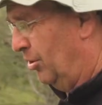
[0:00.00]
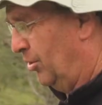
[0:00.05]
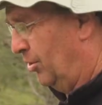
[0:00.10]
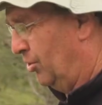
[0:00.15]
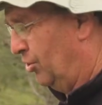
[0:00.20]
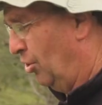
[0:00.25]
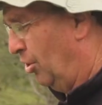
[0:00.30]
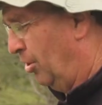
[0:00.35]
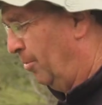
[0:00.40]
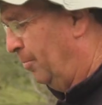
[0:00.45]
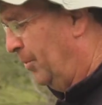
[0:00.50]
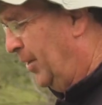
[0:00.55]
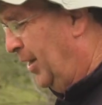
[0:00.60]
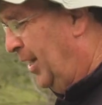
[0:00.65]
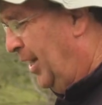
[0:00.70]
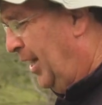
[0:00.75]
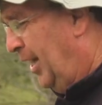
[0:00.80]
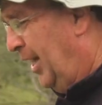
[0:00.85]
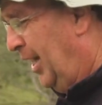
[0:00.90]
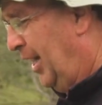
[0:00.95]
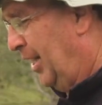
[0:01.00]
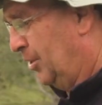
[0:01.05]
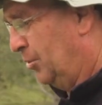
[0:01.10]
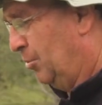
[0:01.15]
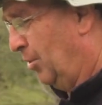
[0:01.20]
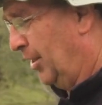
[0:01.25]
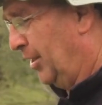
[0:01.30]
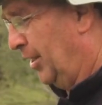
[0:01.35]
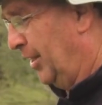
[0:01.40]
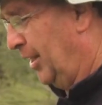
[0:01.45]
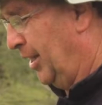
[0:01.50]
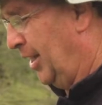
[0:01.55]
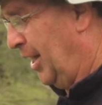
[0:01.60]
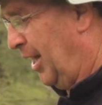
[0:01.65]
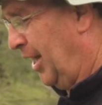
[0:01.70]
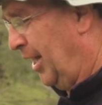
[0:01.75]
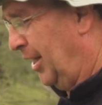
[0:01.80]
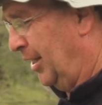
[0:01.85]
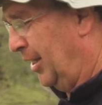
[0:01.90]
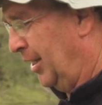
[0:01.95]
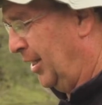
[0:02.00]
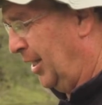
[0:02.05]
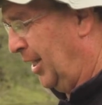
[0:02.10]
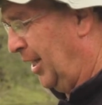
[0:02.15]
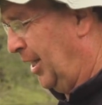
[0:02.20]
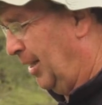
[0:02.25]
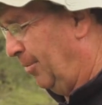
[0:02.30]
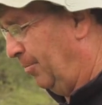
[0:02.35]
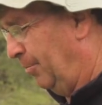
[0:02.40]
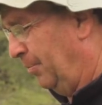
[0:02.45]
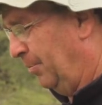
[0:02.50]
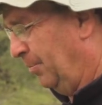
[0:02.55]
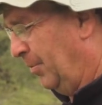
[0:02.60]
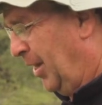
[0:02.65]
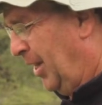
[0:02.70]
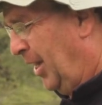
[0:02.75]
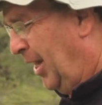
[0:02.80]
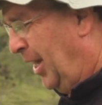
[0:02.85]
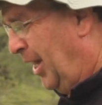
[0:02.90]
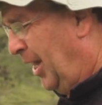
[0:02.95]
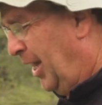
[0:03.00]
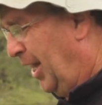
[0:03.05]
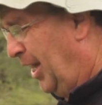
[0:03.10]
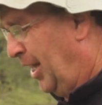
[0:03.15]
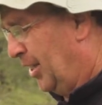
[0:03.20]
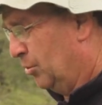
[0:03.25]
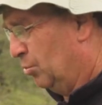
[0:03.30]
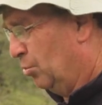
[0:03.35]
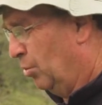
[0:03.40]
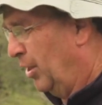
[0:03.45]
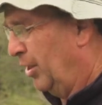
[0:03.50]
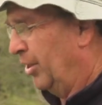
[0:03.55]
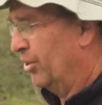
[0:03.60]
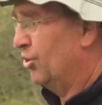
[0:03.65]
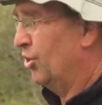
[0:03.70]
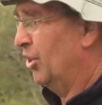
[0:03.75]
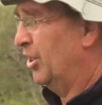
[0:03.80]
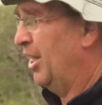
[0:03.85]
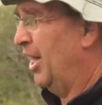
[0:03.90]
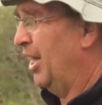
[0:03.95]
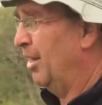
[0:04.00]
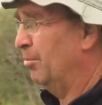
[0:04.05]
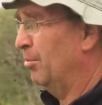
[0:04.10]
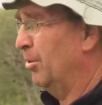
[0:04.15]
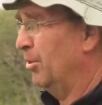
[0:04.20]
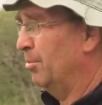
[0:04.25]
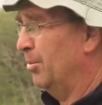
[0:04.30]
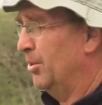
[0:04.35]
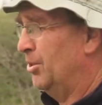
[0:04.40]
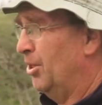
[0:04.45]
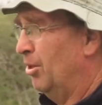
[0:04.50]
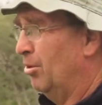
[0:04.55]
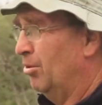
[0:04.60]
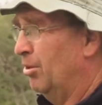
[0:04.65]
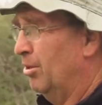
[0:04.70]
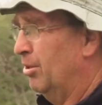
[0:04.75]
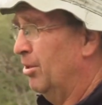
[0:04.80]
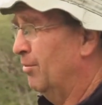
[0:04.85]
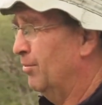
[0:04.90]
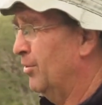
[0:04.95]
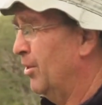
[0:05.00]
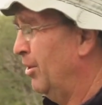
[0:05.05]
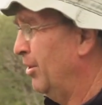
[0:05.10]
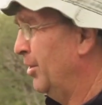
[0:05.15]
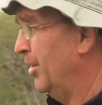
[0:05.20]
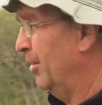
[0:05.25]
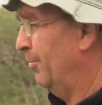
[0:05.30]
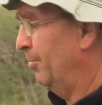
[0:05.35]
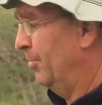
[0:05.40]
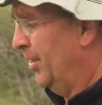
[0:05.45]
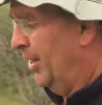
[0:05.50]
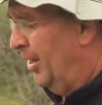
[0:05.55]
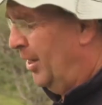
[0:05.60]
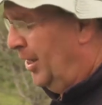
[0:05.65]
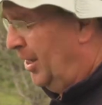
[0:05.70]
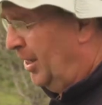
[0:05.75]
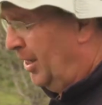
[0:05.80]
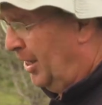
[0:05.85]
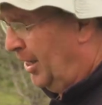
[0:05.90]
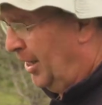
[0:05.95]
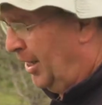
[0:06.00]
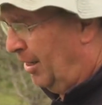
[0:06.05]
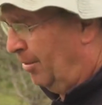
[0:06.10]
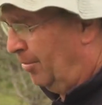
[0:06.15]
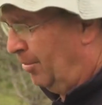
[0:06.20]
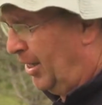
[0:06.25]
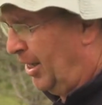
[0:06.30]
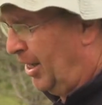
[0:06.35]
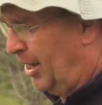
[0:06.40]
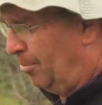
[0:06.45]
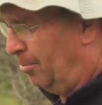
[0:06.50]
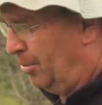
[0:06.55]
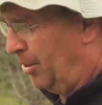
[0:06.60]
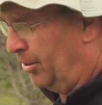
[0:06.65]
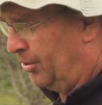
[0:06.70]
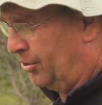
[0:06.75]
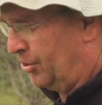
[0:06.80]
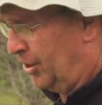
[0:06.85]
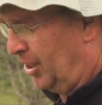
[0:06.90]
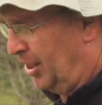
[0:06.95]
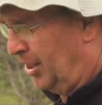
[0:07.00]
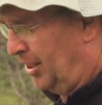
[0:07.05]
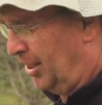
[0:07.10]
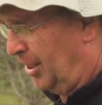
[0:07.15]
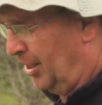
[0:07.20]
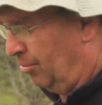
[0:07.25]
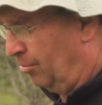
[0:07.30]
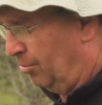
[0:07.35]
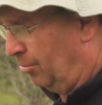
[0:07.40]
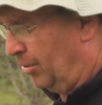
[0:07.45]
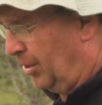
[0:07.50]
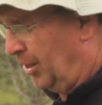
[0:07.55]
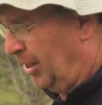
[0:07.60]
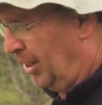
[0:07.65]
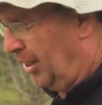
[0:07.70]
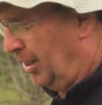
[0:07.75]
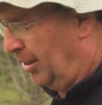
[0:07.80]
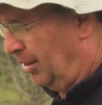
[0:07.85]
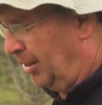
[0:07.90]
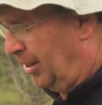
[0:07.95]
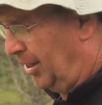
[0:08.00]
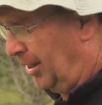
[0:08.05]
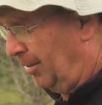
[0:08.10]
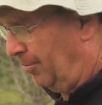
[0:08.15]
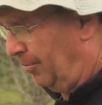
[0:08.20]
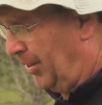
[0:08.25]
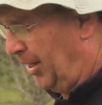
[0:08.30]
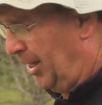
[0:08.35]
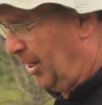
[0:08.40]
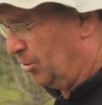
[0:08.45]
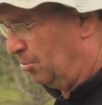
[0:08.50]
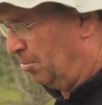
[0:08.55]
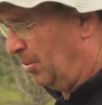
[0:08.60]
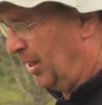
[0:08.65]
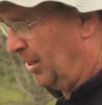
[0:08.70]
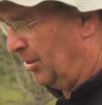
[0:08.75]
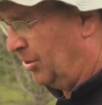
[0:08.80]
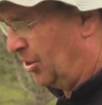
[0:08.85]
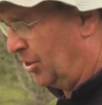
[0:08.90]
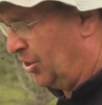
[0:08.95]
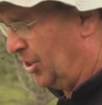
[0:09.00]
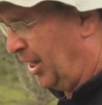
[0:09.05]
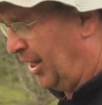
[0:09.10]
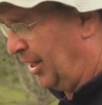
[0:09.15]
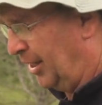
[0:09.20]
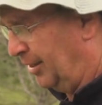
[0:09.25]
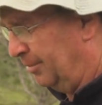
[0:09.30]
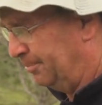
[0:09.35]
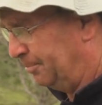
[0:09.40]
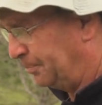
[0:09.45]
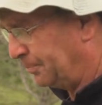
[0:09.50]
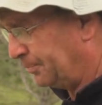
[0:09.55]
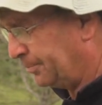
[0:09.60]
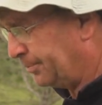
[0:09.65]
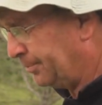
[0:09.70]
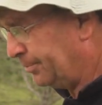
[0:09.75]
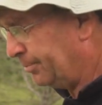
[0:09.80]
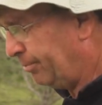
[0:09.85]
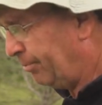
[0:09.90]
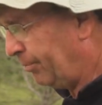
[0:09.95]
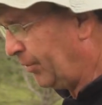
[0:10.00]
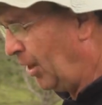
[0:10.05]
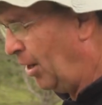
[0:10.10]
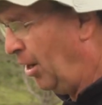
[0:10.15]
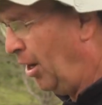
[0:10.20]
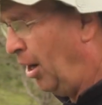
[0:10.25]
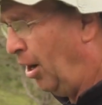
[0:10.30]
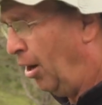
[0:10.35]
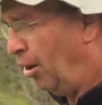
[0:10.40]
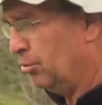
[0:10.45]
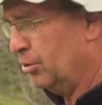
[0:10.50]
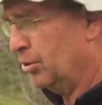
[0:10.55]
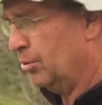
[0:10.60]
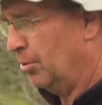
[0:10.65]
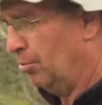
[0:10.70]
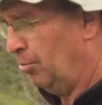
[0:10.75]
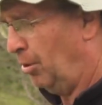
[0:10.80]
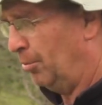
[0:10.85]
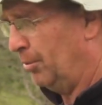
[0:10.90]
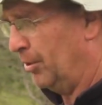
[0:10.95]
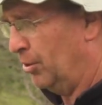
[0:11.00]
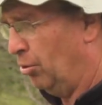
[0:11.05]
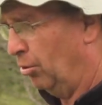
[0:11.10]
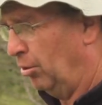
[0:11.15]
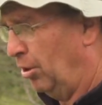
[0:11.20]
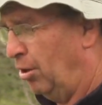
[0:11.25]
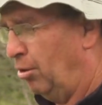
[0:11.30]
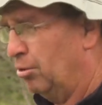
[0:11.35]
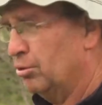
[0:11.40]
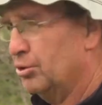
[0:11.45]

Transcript: the job as quickly and as well as you can with the material you've got. Our policy has been to take what we call whole